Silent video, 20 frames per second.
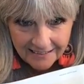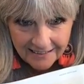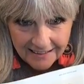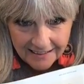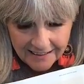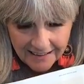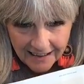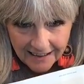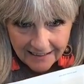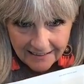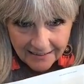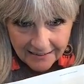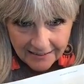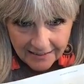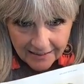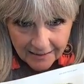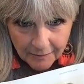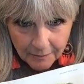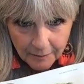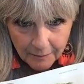I know Jill's
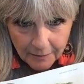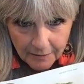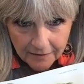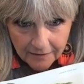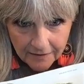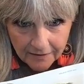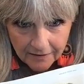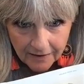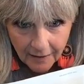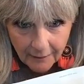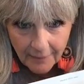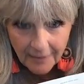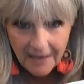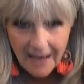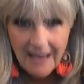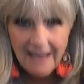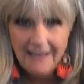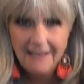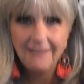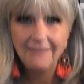been busy shopping. Hi,
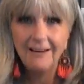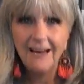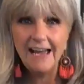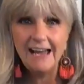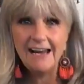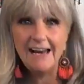Loretta.